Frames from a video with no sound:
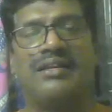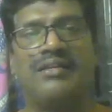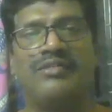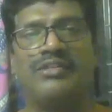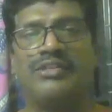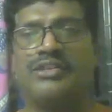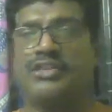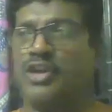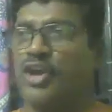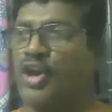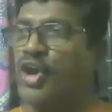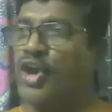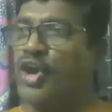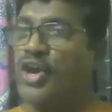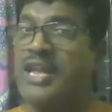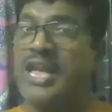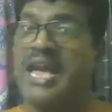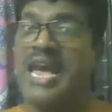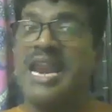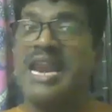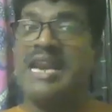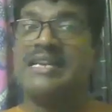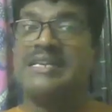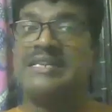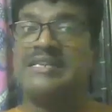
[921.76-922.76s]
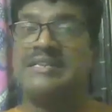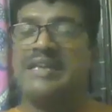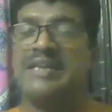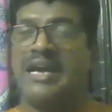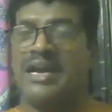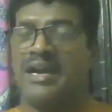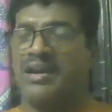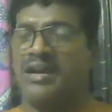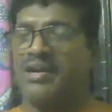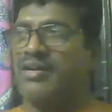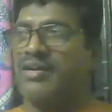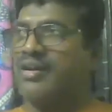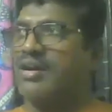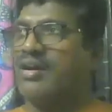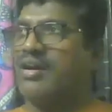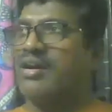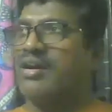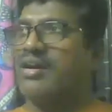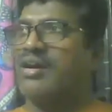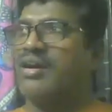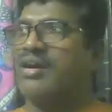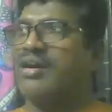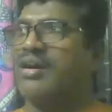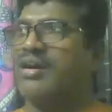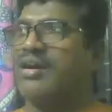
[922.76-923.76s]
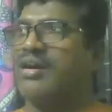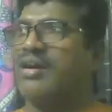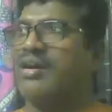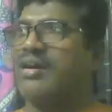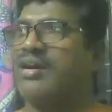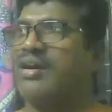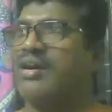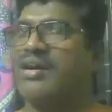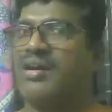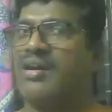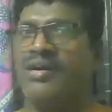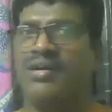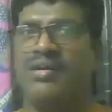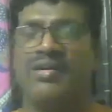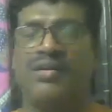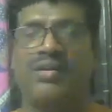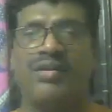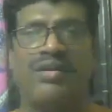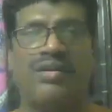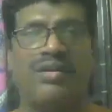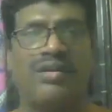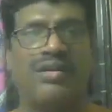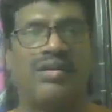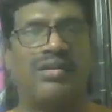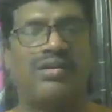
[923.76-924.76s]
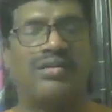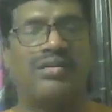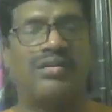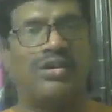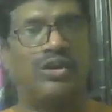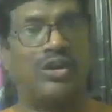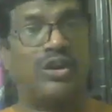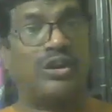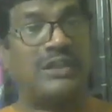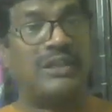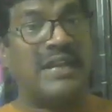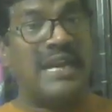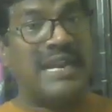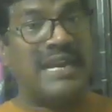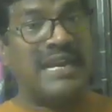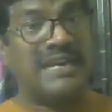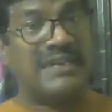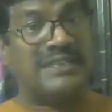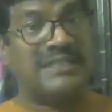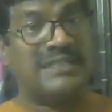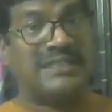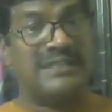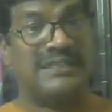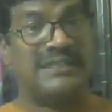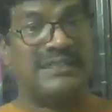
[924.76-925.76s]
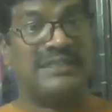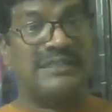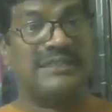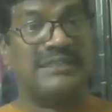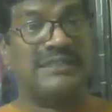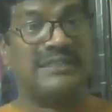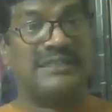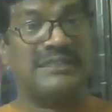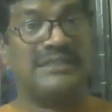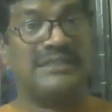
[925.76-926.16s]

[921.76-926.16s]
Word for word: with loyalty, uh, uh, uh, loyalty,